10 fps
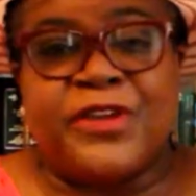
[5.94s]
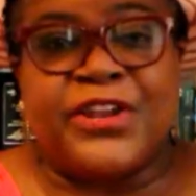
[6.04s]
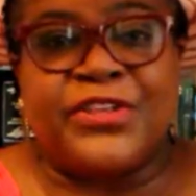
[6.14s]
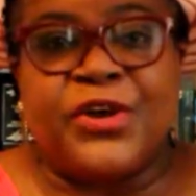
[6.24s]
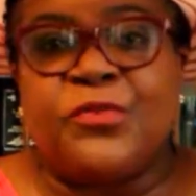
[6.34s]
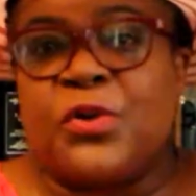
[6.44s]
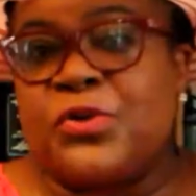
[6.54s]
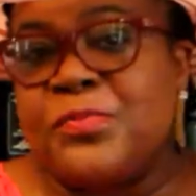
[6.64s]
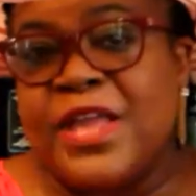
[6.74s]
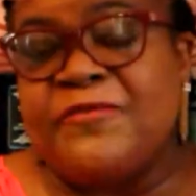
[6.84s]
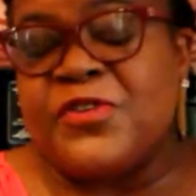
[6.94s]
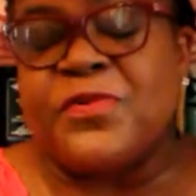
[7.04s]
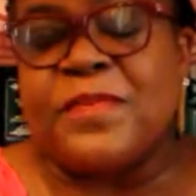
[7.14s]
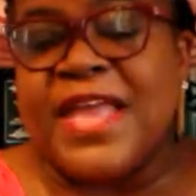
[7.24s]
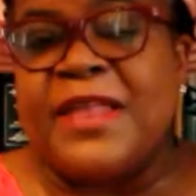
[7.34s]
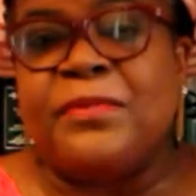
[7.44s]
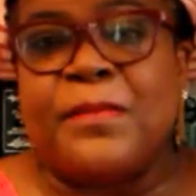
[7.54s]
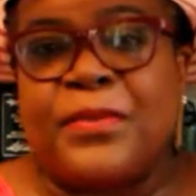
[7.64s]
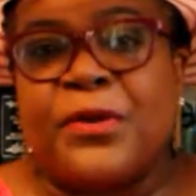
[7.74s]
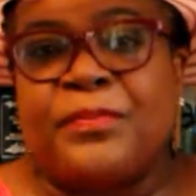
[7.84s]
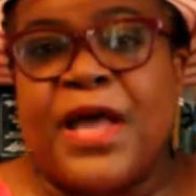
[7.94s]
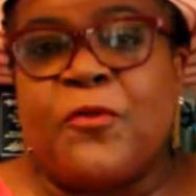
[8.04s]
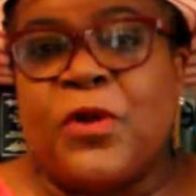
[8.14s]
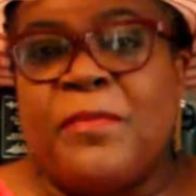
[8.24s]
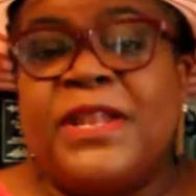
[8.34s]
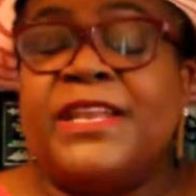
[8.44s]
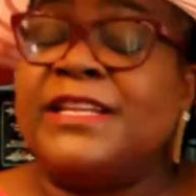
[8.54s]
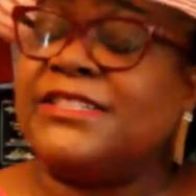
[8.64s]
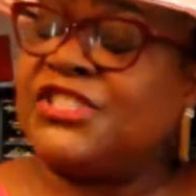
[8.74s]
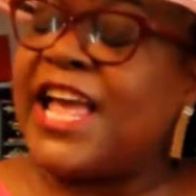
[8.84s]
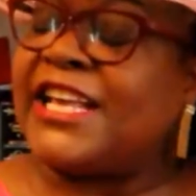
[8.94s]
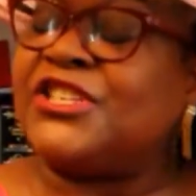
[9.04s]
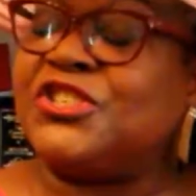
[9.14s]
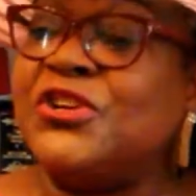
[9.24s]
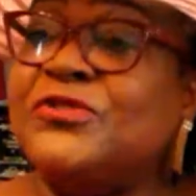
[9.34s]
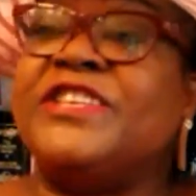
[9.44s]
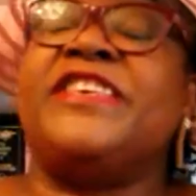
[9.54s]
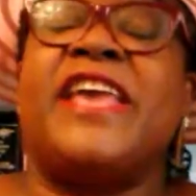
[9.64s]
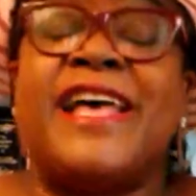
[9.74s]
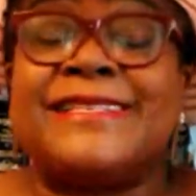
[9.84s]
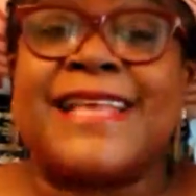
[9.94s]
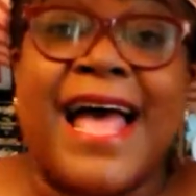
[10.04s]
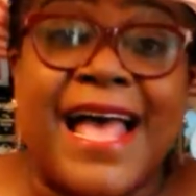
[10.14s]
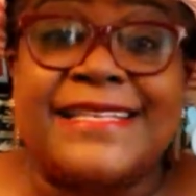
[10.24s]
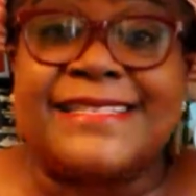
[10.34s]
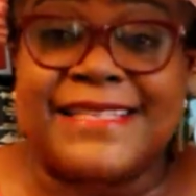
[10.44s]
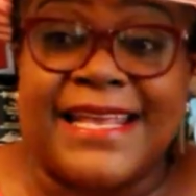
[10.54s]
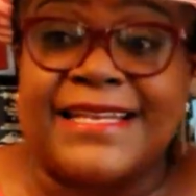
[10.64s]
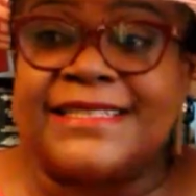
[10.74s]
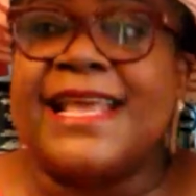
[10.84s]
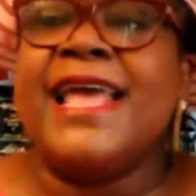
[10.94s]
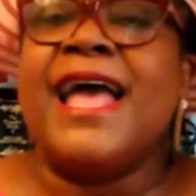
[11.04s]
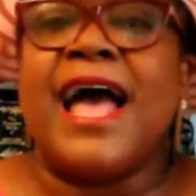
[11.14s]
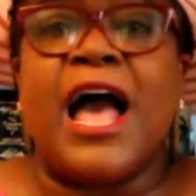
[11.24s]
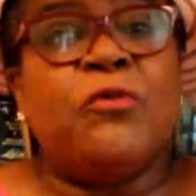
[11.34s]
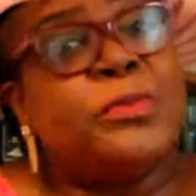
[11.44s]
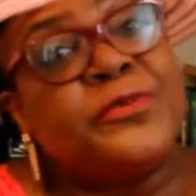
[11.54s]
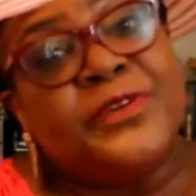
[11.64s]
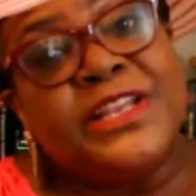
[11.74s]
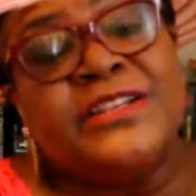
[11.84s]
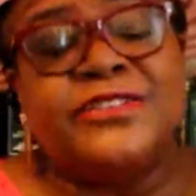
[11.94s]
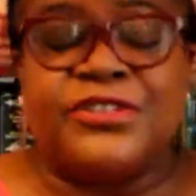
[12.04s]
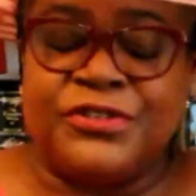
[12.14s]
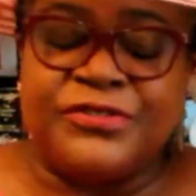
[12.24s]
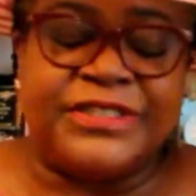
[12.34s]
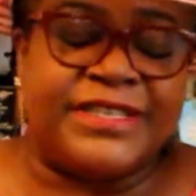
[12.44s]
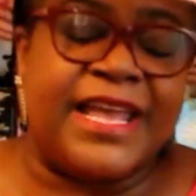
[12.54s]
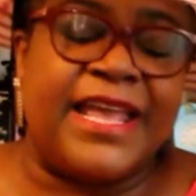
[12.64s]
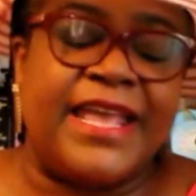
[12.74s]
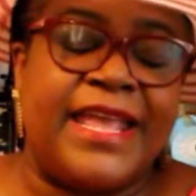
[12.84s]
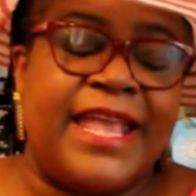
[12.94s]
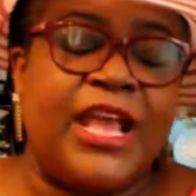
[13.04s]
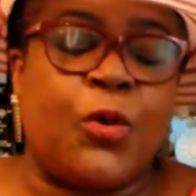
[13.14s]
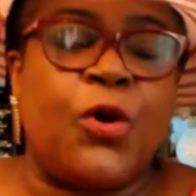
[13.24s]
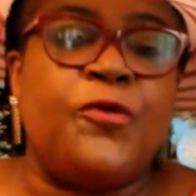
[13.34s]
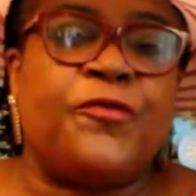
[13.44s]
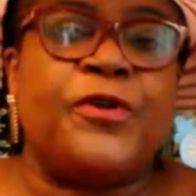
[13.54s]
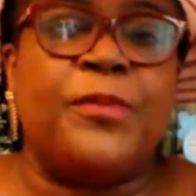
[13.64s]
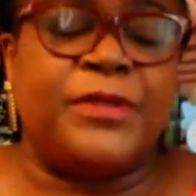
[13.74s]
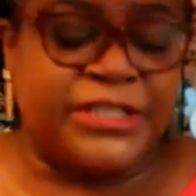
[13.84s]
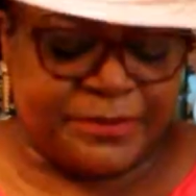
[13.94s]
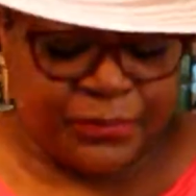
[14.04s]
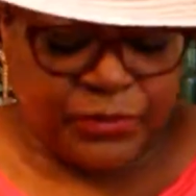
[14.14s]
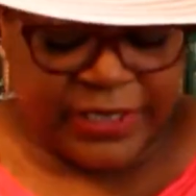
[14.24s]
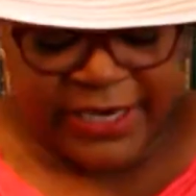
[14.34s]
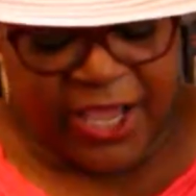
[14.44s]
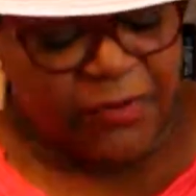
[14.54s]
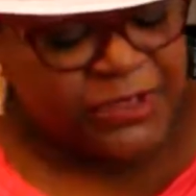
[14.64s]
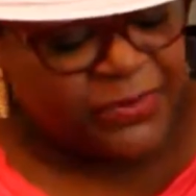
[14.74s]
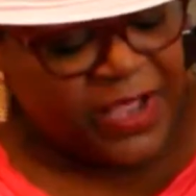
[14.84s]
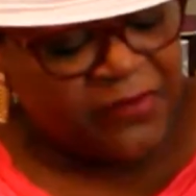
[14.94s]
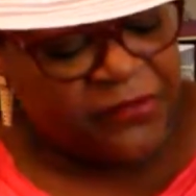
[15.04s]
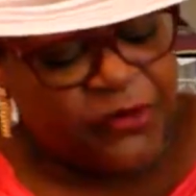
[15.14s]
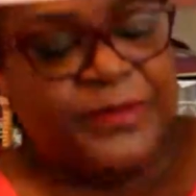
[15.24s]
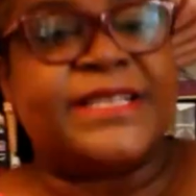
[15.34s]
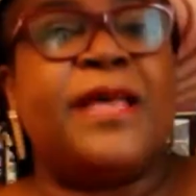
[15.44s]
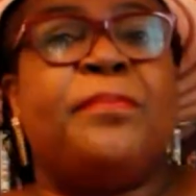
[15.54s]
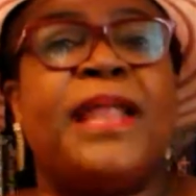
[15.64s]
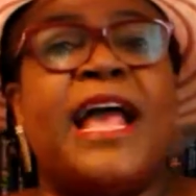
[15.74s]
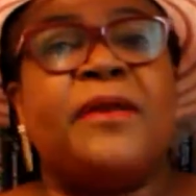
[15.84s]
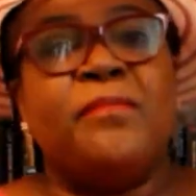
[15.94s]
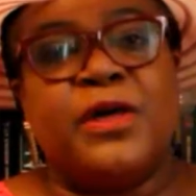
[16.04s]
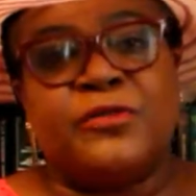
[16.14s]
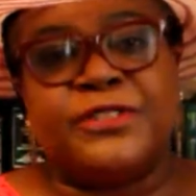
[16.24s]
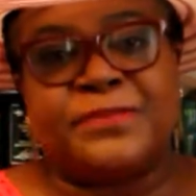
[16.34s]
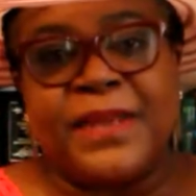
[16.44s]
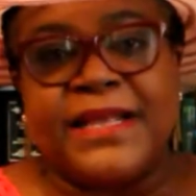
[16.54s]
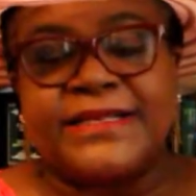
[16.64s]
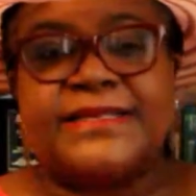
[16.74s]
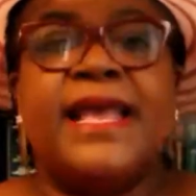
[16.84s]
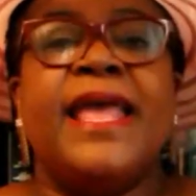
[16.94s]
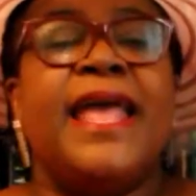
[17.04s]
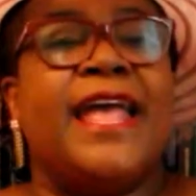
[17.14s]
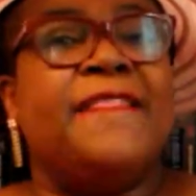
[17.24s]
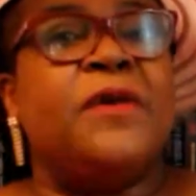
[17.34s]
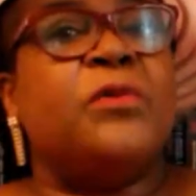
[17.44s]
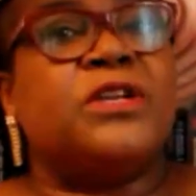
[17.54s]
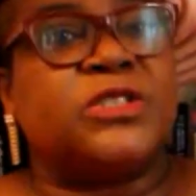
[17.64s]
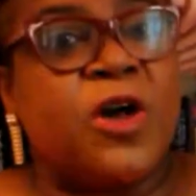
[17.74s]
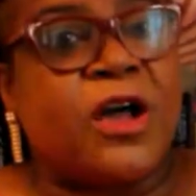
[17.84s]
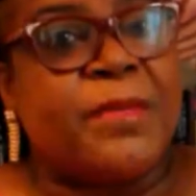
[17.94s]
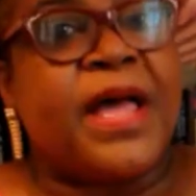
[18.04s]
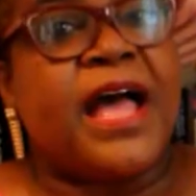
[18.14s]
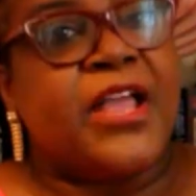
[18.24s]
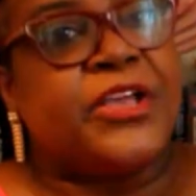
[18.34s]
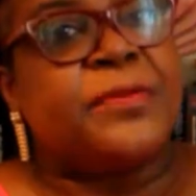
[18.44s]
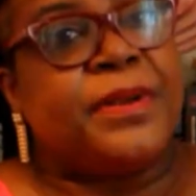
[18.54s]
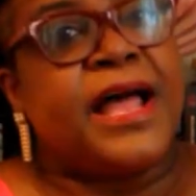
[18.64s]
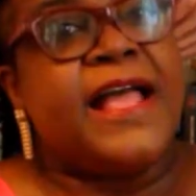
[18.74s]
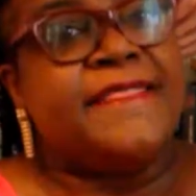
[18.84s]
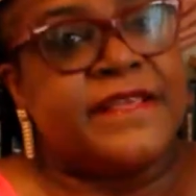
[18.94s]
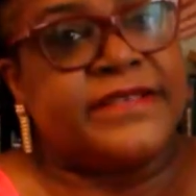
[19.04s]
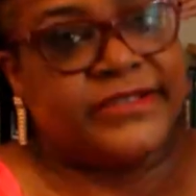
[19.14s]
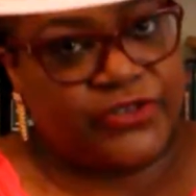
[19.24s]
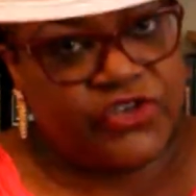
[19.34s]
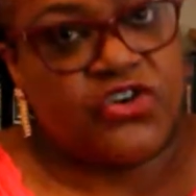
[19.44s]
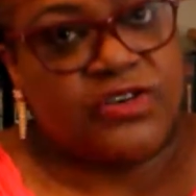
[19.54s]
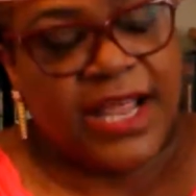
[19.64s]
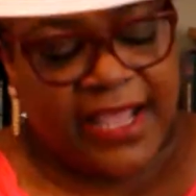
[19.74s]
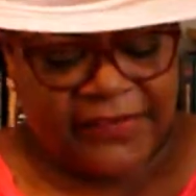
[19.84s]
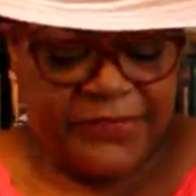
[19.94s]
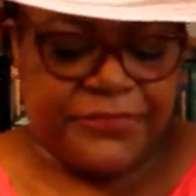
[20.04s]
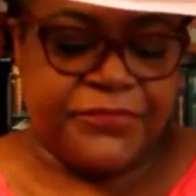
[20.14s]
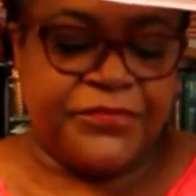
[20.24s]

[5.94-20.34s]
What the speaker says: Radio, where we're made from a man but built by women, and it's Jaky Jones. Yes, I said it. I will be reading to you today a quote from this book, Naomi's Proverbs, A Black Mother Speaks. And then we're going to talk about how you can apply this to your life.